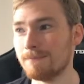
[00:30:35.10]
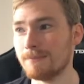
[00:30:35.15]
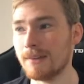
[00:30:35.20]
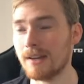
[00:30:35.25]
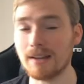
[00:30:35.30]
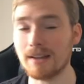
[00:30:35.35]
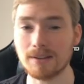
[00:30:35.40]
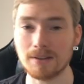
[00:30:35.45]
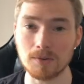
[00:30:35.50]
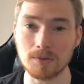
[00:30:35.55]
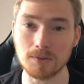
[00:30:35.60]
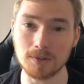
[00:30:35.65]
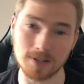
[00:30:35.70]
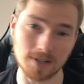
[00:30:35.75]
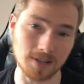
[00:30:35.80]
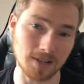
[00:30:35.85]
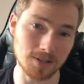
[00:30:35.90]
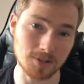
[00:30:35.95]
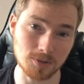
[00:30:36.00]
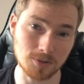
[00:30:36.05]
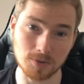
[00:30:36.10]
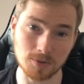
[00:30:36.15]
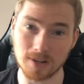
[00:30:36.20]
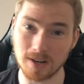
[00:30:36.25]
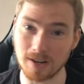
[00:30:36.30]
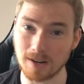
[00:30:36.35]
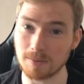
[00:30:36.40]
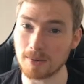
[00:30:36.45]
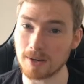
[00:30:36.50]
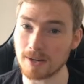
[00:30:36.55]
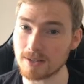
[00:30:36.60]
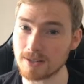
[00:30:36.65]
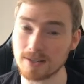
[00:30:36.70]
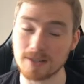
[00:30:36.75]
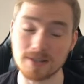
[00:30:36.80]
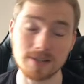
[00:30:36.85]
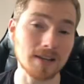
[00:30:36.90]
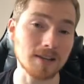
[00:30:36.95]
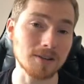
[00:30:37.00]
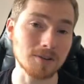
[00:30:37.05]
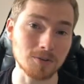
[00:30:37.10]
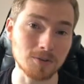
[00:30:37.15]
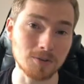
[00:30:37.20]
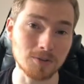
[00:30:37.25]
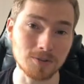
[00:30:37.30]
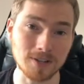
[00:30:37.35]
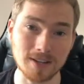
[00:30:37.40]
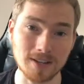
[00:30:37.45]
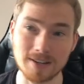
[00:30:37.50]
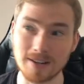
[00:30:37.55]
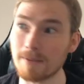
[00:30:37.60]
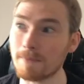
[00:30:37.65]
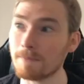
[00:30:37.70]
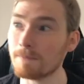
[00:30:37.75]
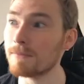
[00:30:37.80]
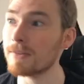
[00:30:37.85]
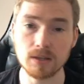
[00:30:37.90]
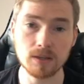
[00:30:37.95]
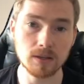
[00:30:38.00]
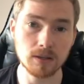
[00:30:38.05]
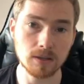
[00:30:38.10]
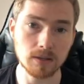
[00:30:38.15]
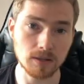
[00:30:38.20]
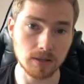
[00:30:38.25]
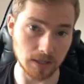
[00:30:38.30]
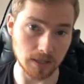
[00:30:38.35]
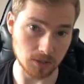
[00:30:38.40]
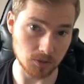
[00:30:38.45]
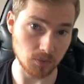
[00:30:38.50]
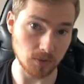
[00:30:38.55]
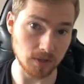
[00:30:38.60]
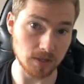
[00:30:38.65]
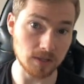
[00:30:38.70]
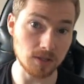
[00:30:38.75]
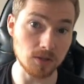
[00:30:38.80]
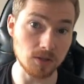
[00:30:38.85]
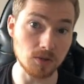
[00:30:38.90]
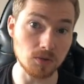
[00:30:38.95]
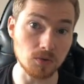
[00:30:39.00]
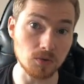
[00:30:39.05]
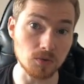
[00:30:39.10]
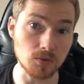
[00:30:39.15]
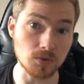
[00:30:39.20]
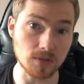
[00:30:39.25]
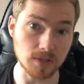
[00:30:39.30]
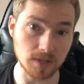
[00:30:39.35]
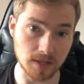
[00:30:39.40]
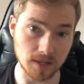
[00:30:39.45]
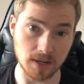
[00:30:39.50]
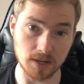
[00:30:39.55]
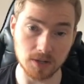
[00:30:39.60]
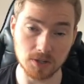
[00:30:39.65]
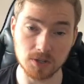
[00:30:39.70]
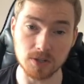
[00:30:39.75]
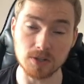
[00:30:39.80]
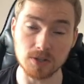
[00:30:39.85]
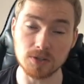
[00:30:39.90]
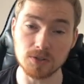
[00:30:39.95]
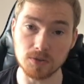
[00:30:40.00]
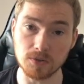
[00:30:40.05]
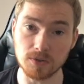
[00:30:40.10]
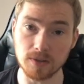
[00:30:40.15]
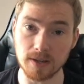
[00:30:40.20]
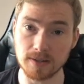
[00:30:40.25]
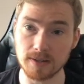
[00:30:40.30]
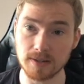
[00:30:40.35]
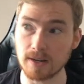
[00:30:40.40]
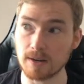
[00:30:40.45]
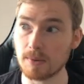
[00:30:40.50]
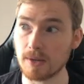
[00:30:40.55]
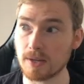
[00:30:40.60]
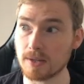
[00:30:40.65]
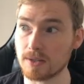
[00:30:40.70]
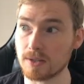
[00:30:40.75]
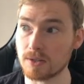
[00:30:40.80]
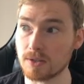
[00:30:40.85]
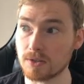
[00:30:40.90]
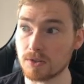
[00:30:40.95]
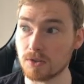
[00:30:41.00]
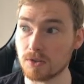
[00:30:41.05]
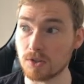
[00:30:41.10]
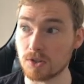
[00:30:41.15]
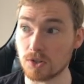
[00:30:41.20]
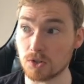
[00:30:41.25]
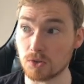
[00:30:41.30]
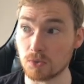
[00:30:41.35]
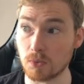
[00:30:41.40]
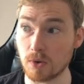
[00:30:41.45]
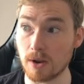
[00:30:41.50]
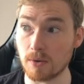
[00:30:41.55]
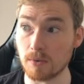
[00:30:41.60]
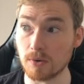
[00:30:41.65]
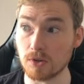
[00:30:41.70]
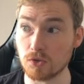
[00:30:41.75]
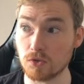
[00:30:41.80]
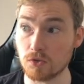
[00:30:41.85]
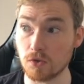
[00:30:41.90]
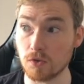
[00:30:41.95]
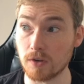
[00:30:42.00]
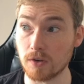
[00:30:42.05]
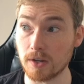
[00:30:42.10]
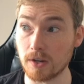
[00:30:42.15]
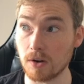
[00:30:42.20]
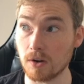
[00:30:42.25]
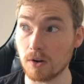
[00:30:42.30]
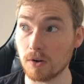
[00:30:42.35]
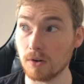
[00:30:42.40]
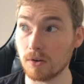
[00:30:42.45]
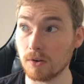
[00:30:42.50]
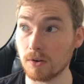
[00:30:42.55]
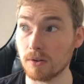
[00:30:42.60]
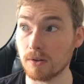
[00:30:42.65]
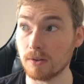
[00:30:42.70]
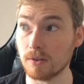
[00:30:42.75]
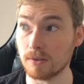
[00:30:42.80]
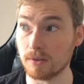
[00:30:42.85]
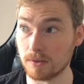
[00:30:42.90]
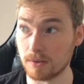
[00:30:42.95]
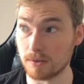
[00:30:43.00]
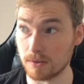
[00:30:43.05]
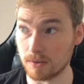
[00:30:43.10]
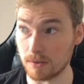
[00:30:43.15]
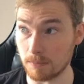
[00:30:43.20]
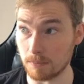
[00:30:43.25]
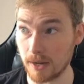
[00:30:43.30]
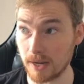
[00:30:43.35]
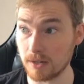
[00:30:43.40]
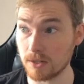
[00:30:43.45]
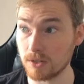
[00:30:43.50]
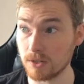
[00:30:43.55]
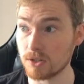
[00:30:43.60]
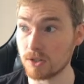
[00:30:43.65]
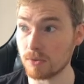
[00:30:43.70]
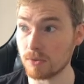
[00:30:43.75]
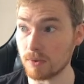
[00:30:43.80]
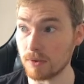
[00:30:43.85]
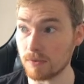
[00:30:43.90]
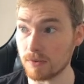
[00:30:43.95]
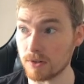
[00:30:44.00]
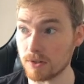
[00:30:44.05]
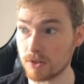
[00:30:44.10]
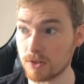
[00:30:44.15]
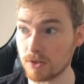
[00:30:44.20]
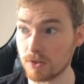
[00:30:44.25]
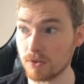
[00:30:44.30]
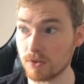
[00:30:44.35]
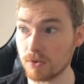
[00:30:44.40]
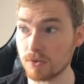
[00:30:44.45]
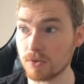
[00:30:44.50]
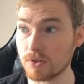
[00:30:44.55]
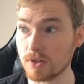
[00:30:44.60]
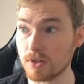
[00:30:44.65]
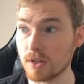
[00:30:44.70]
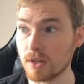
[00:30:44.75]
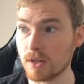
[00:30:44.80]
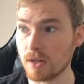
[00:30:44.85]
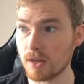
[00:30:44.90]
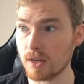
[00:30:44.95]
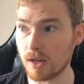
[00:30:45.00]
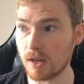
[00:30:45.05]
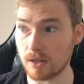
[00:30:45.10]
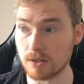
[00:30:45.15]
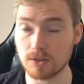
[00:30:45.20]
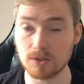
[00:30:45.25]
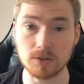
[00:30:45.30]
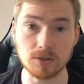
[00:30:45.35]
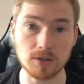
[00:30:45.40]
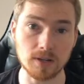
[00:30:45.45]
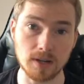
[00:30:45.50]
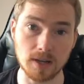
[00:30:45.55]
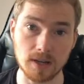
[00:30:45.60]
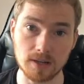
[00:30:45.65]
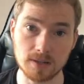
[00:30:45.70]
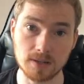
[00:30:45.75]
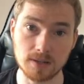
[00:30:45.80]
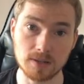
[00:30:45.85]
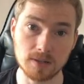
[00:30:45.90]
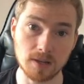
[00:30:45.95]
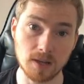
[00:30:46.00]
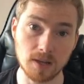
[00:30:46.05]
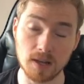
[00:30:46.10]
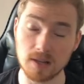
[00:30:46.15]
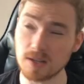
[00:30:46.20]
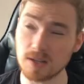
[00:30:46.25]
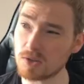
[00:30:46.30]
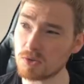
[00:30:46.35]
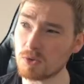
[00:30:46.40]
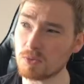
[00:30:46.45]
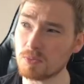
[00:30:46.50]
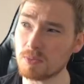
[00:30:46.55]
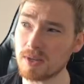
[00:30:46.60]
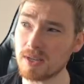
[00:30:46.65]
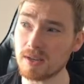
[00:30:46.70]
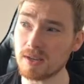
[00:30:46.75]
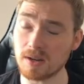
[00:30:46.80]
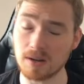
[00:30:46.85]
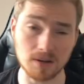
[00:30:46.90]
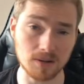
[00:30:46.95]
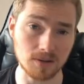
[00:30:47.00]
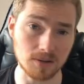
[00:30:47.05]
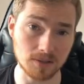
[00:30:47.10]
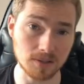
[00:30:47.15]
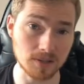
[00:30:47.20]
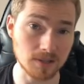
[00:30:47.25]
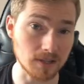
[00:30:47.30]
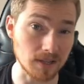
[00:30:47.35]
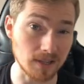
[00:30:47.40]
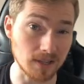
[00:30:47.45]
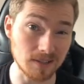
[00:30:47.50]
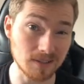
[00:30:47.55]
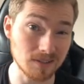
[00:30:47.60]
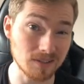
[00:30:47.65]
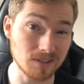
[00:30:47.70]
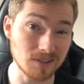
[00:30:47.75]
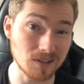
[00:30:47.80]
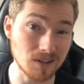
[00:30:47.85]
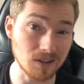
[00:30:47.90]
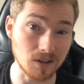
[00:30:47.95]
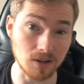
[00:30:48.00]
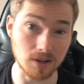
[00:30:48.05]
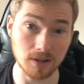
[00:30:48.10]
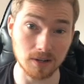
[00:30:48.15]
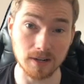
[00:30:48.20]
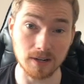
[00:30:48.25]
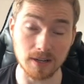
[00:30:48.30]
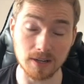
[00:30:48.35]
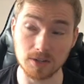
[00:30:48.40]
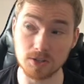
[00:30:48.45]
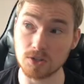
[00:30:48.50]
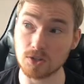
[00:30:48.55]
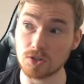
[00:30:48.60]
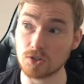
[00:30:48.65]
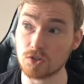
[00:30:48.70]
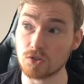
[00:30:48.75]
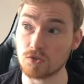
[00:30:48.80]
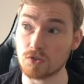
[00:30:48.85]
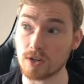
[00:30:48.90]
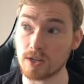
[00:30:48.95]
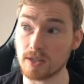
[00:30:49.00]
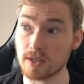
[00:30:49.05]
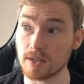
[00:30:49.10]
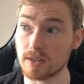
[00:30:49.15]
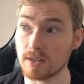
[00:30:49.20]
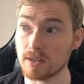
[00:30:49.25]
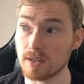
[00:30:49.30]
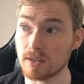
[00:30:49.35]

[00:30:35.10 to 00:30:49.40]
and go and connect to your database and take all your data. Next, we're going to use the connection to that database. So this is where we're drawing on the package that we've installed to connect, and this will be our connection string.